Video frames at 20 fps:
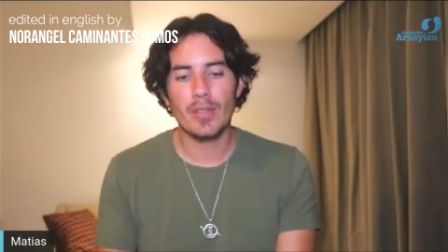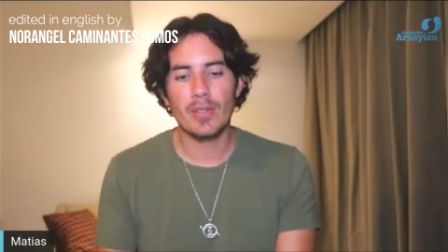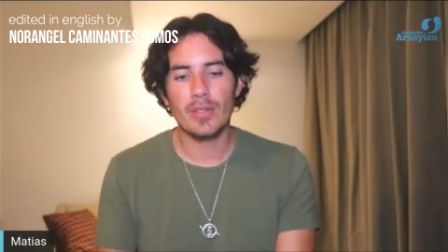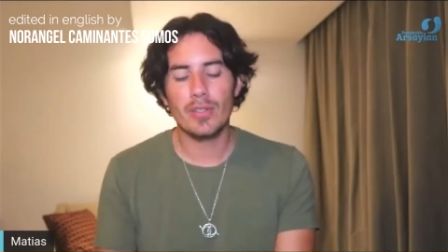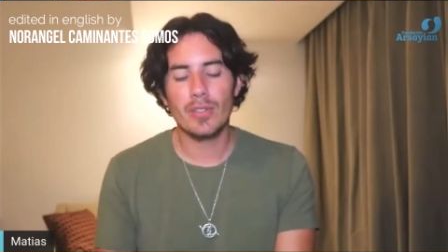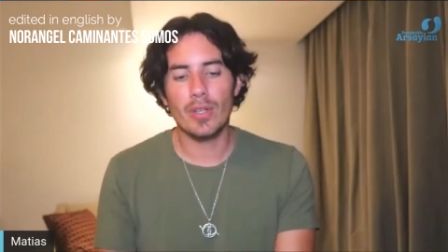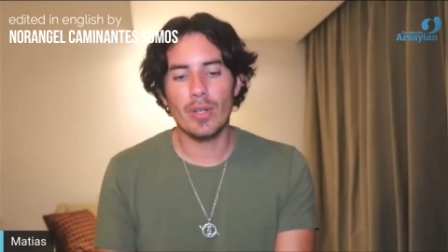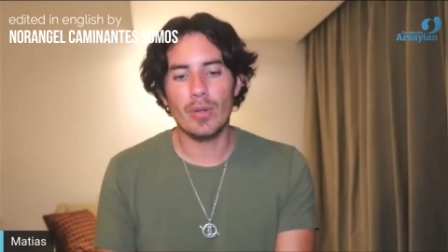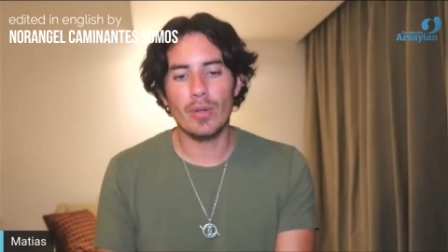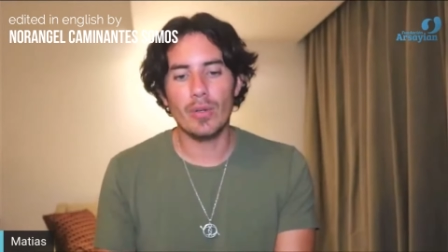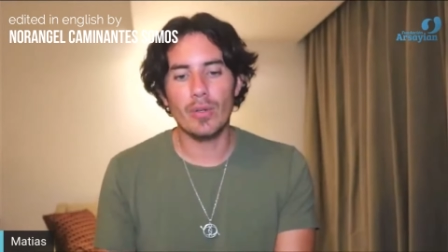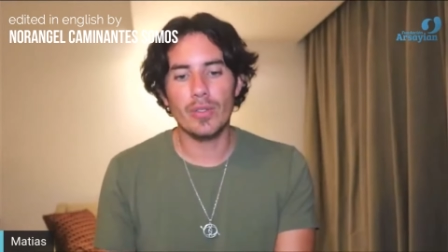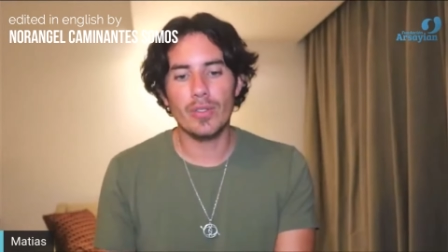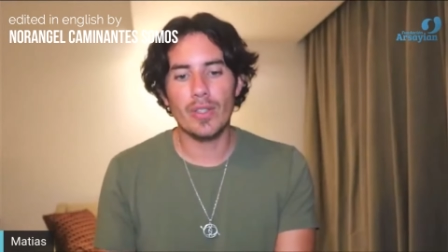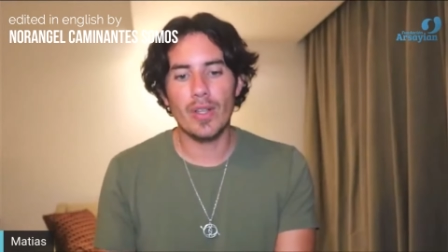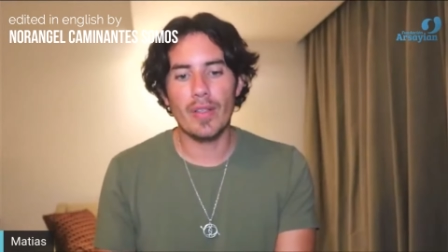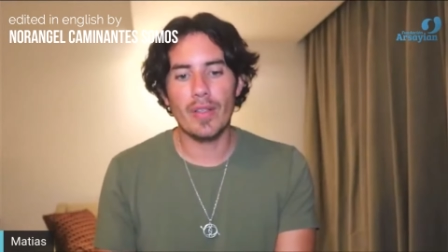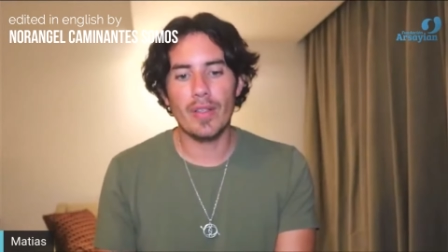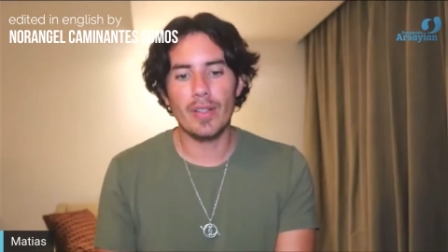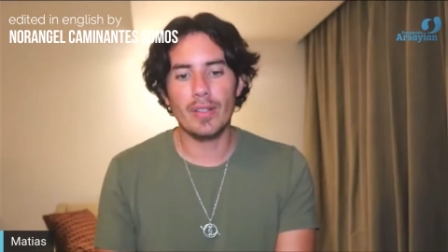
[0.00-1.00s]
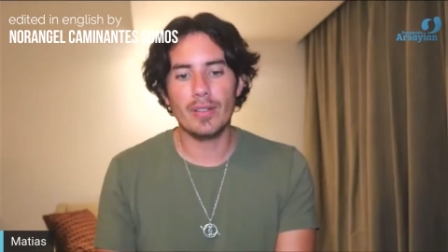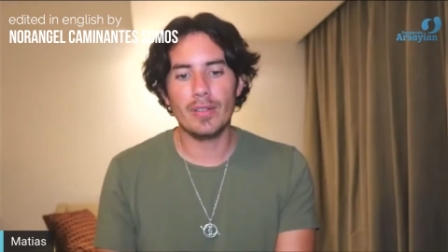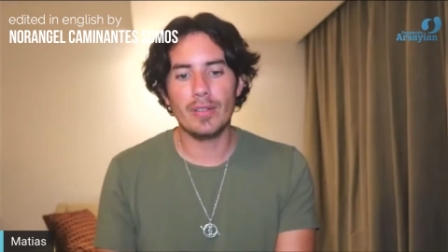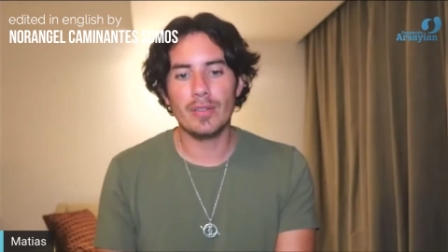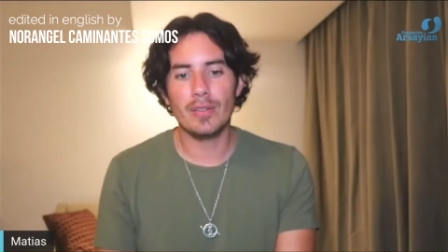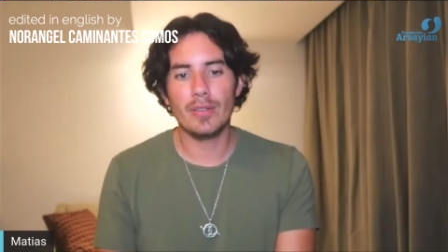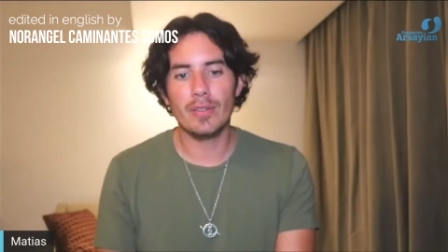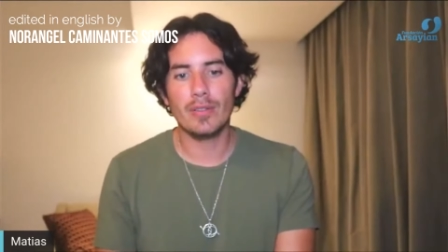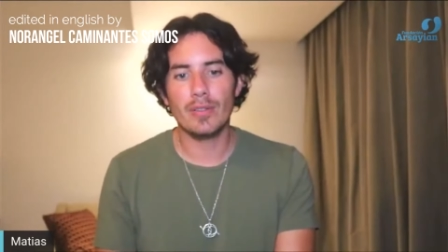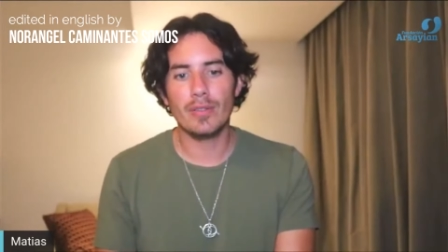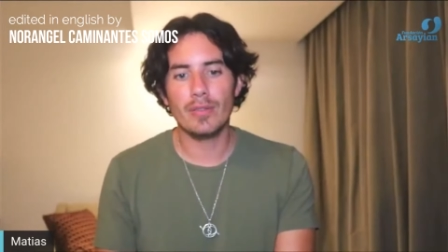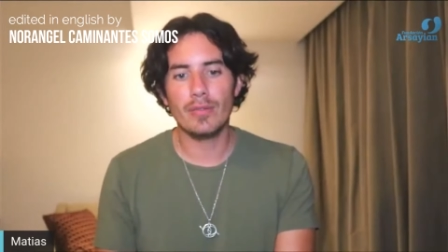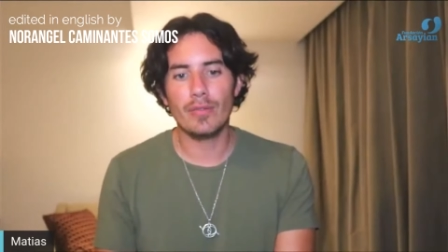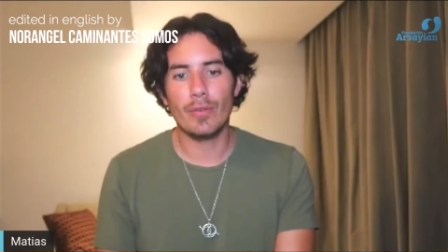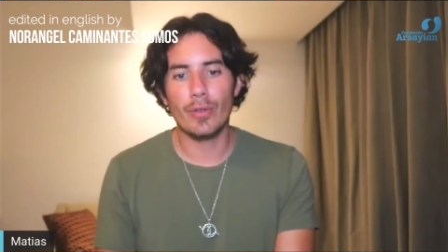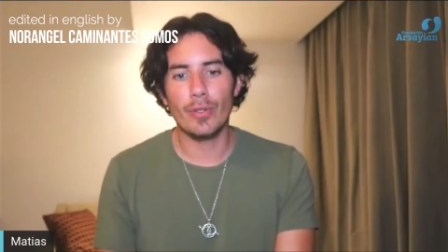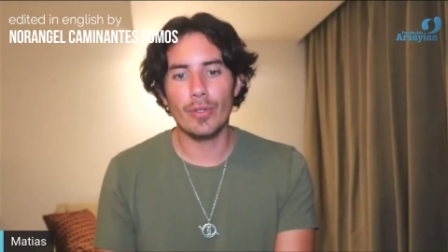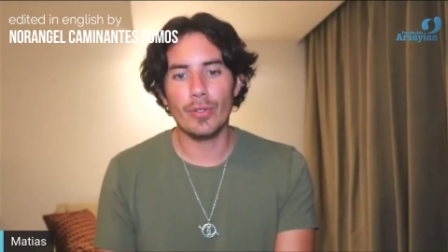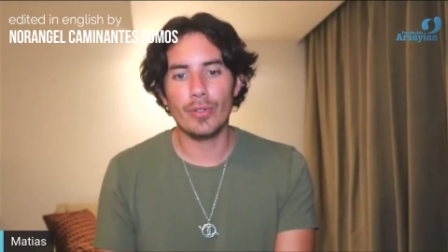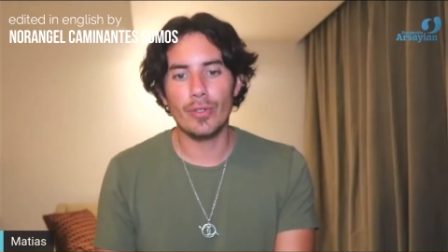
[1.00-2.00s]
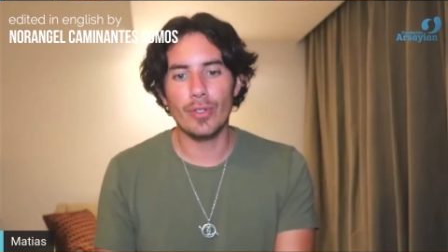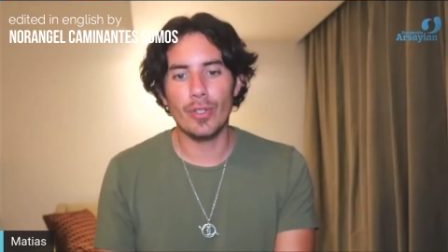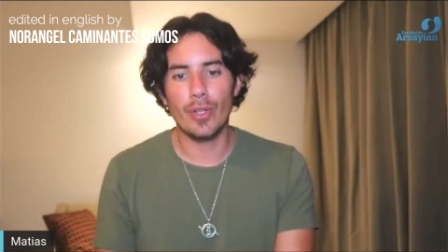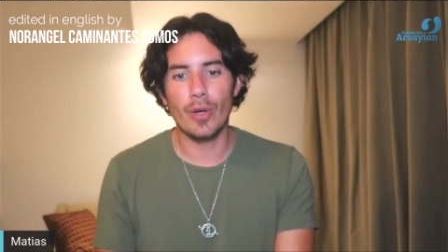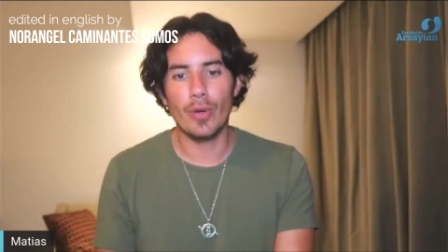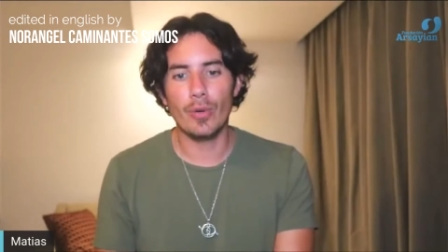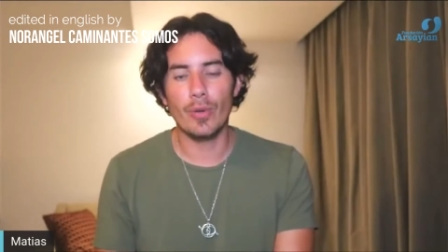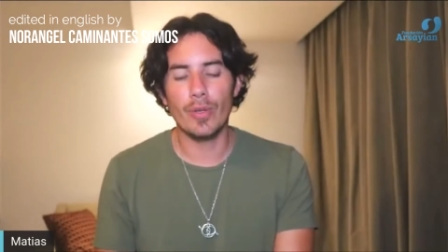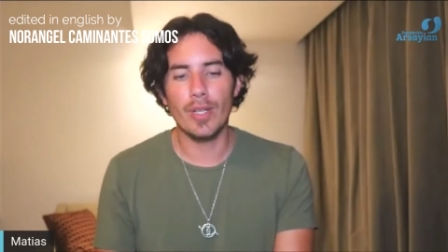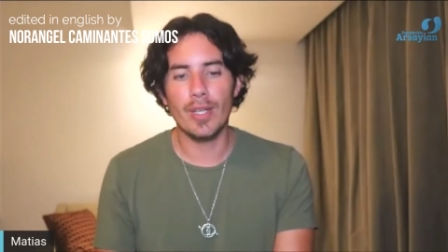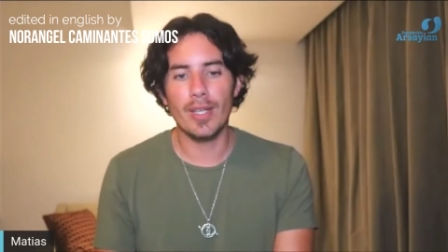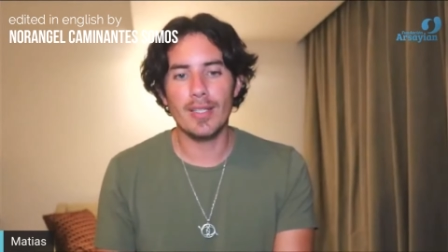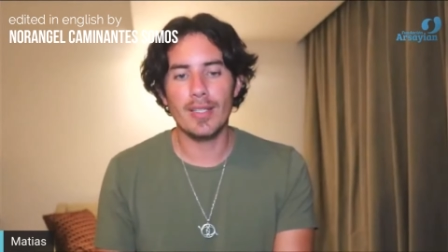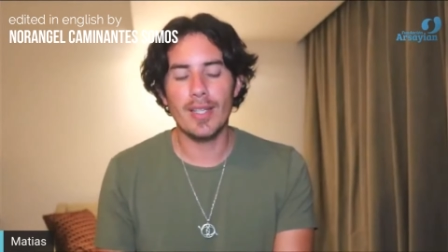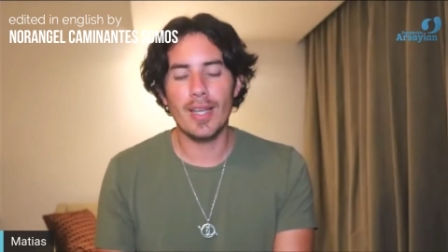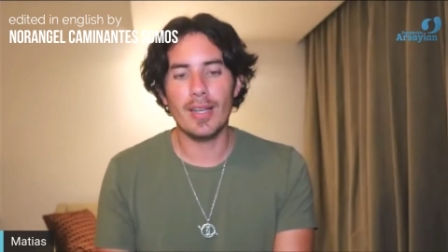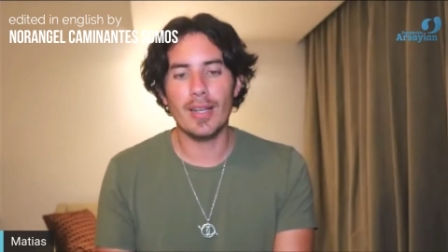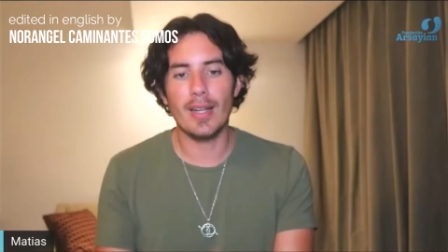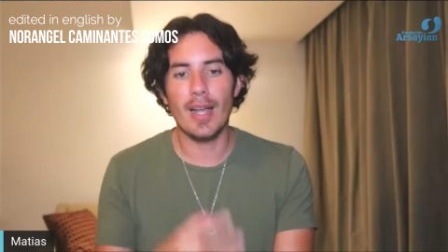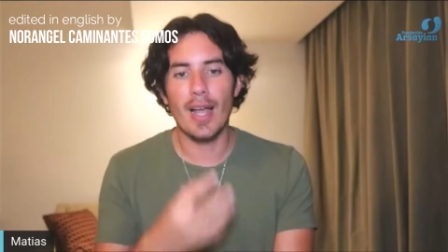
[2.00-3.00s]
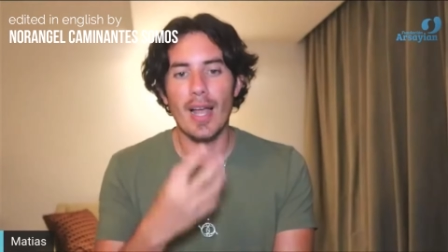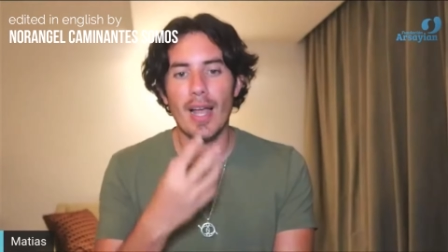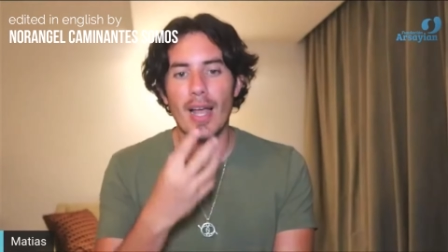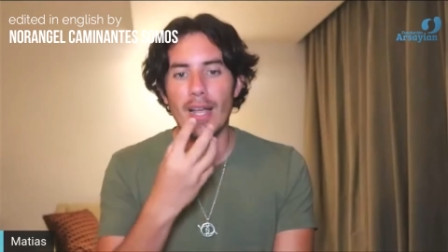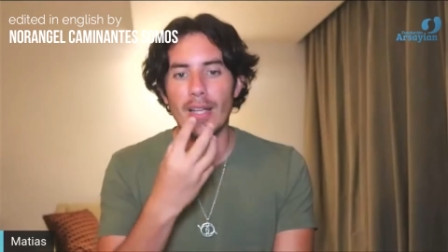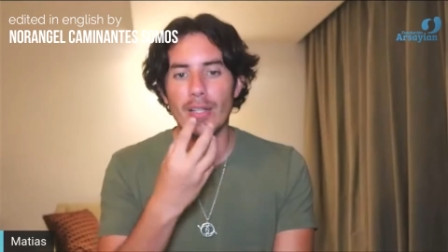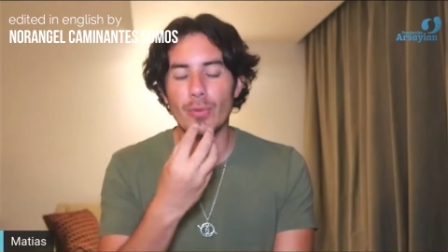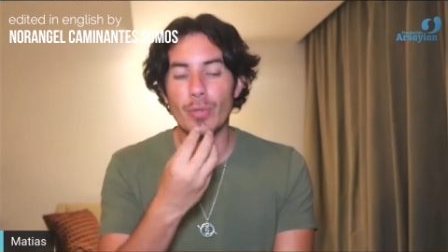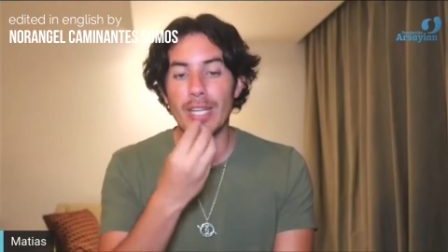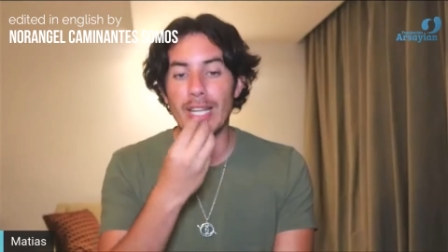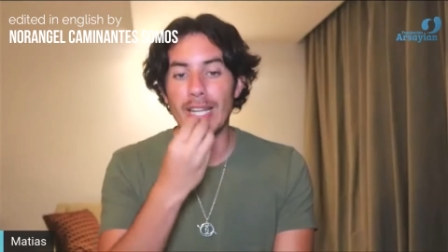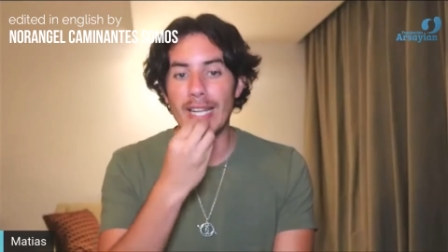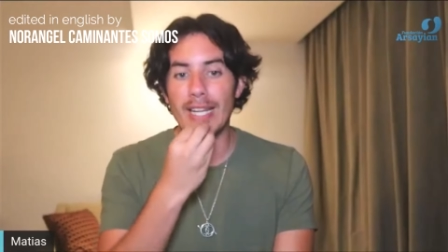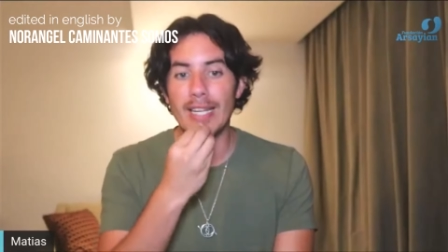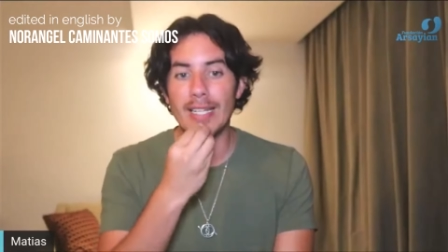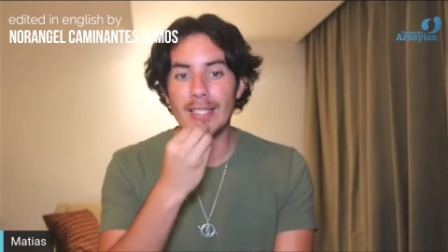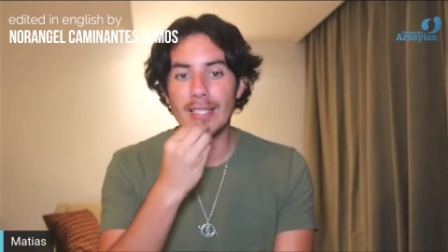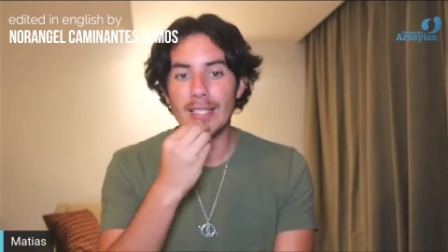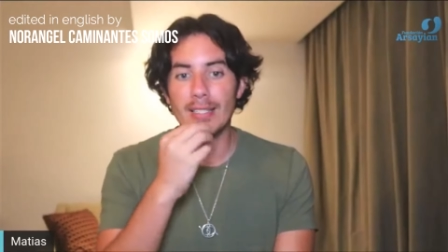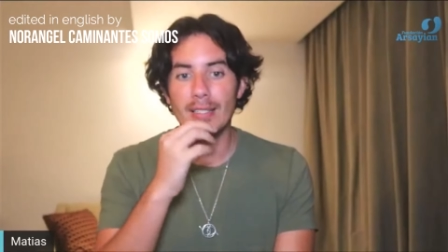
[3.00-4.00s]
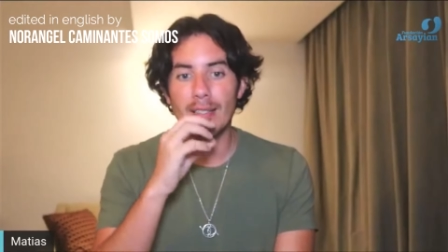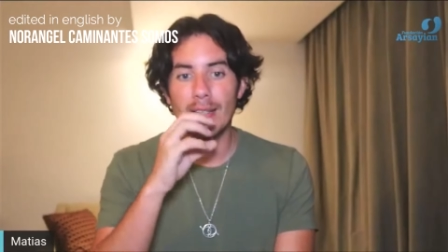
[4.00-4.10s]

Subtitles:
So, something for you to know is that as we eat,